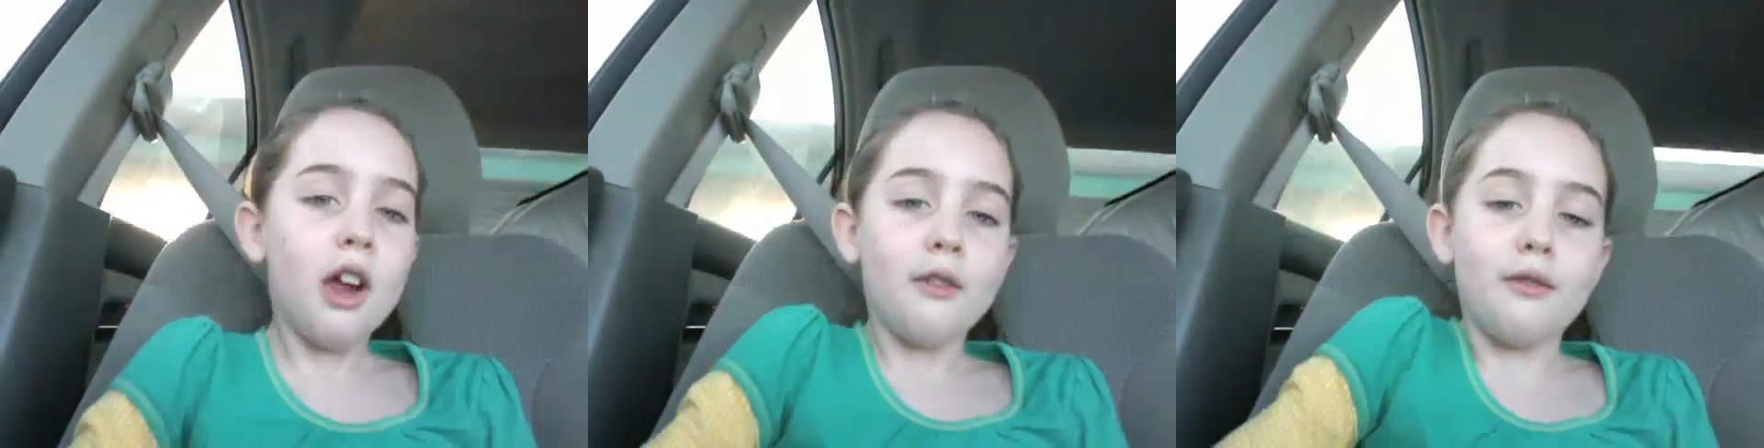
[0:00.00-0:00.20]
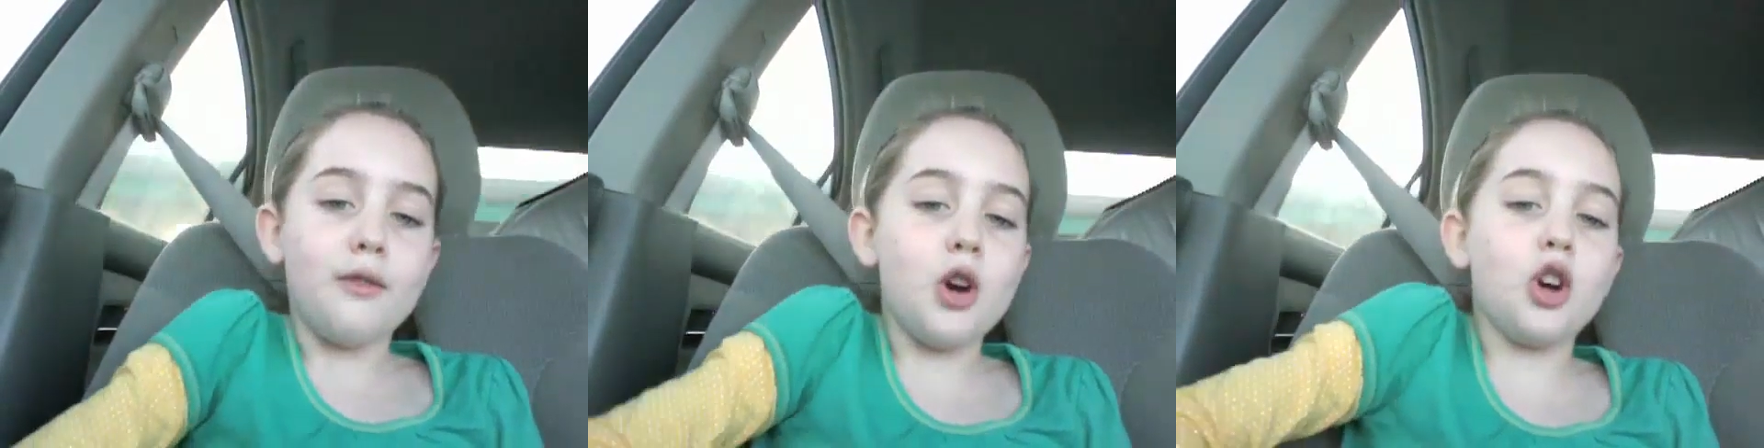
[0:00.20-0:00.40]

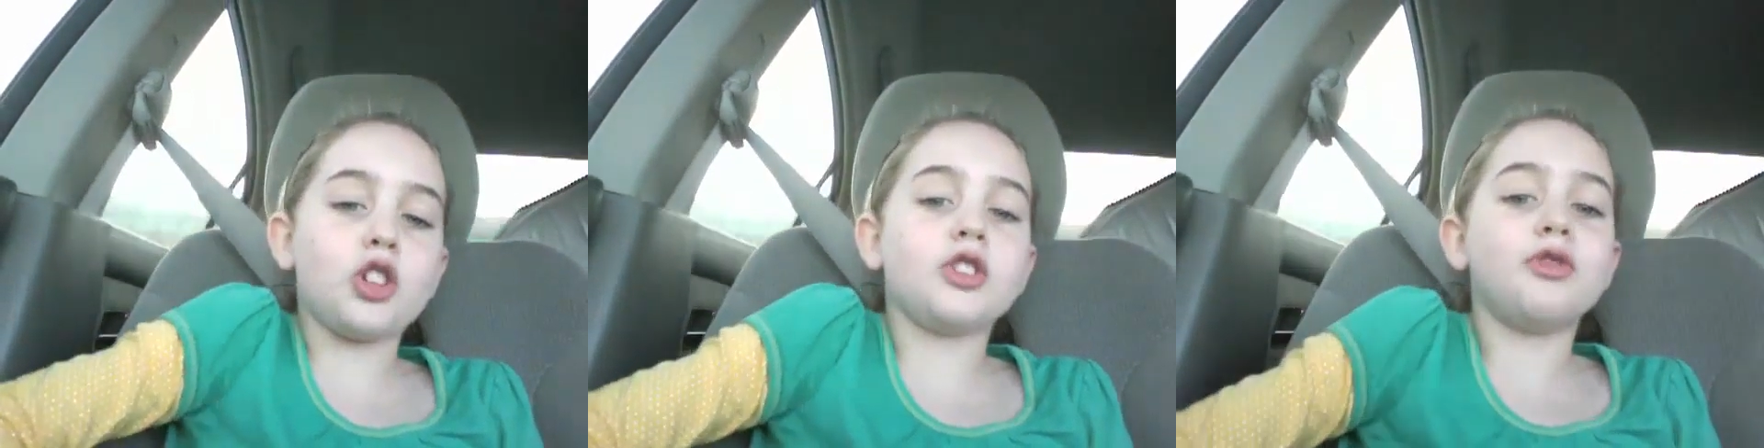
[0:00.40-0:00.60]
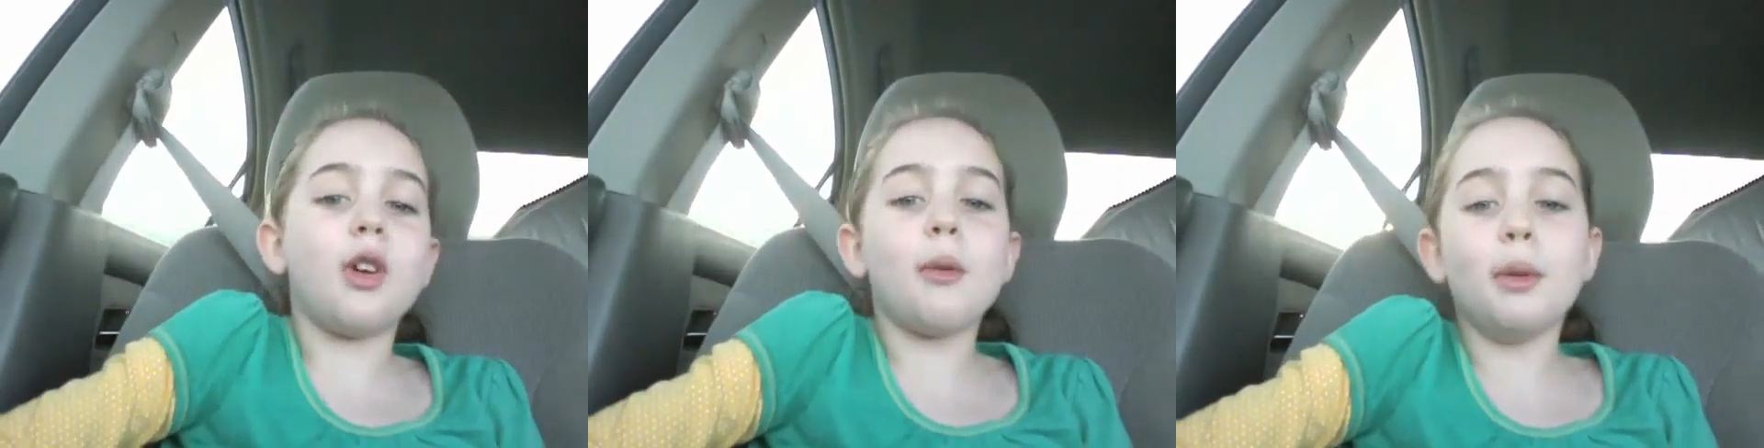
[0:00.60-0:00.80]
folks
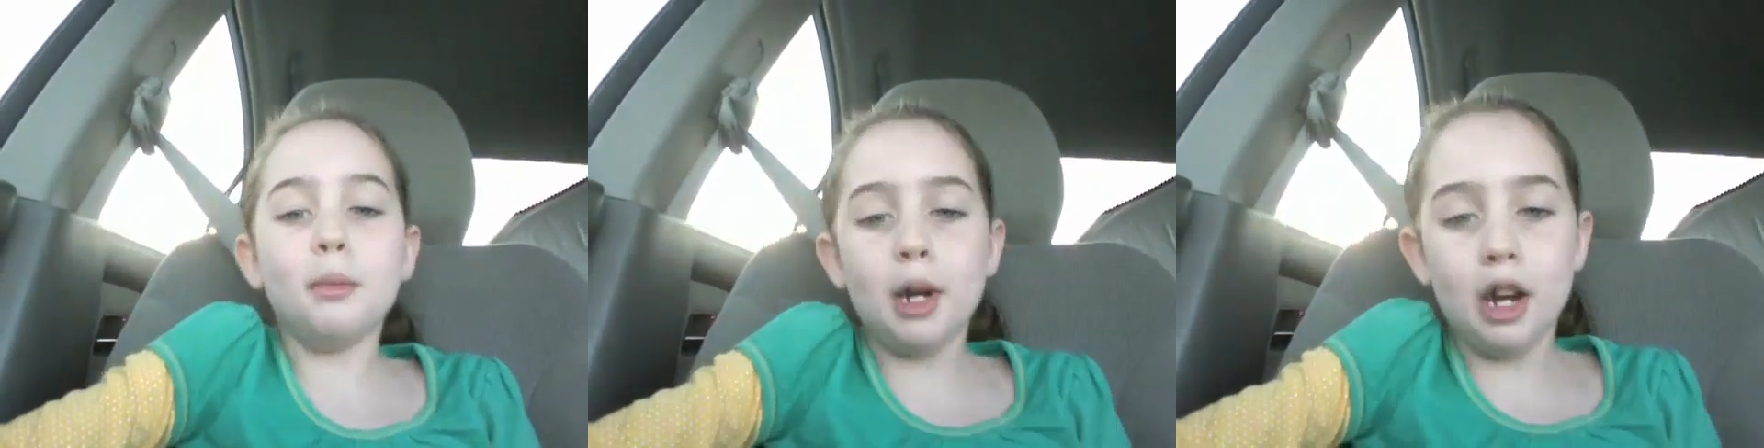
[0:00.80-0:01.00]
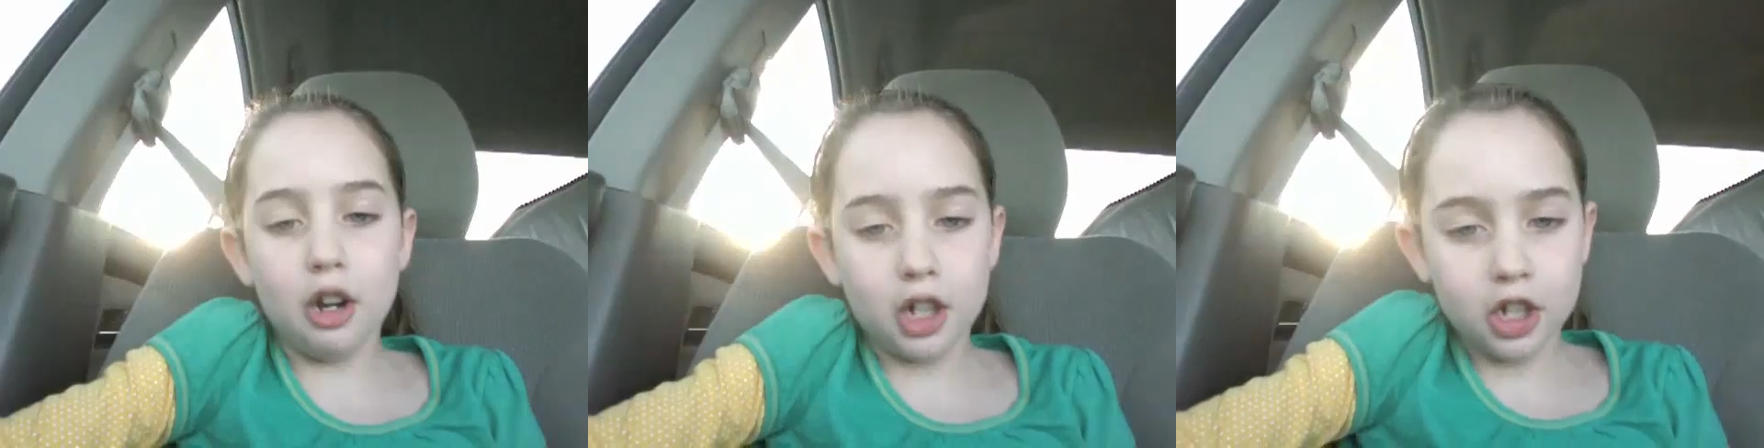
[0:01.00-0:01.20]
from
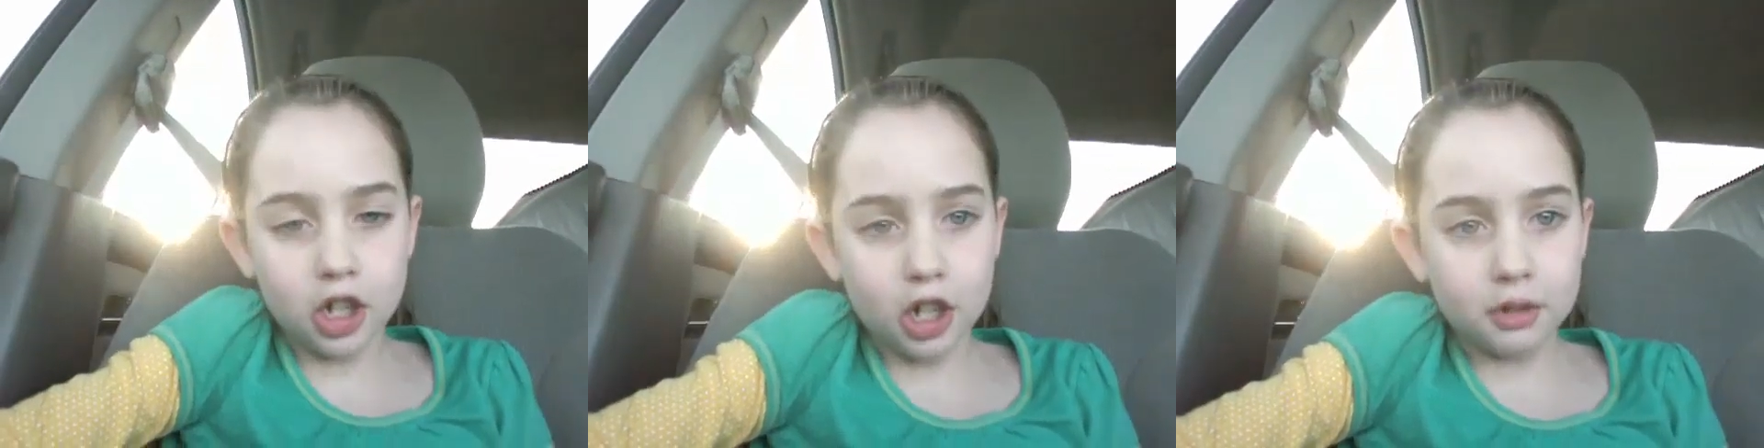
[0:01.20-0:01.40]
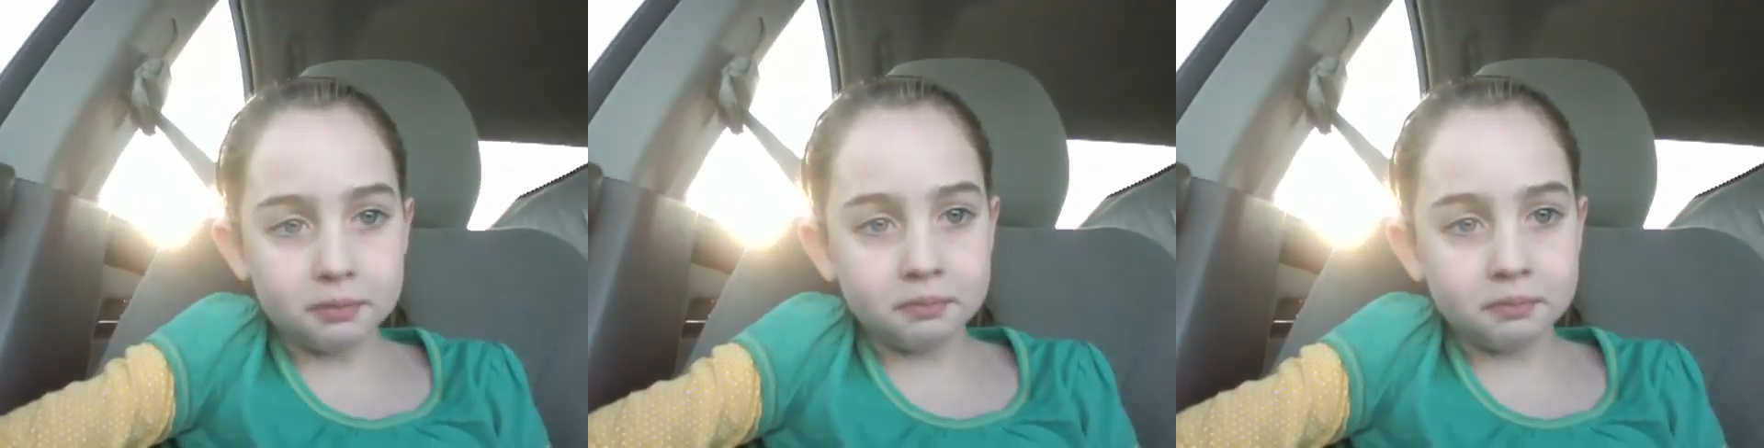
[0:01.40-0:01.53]
America.